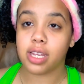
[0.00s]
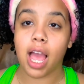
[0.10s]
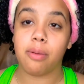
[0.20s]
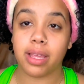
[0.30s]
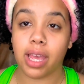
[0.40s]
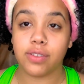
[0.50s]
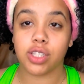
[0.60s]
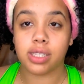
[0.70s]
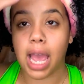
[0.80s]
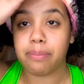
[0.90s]
how my life
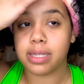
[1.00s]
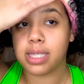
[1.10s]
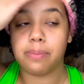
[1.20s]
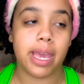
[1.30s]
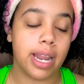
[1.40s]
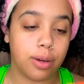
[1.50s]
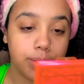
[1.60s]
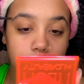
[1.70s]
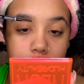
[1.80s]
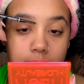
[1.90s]
just happens to pan out
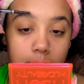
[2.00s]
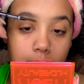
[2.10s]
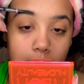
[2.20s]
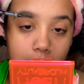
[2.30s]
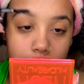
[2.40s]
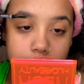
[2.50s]
every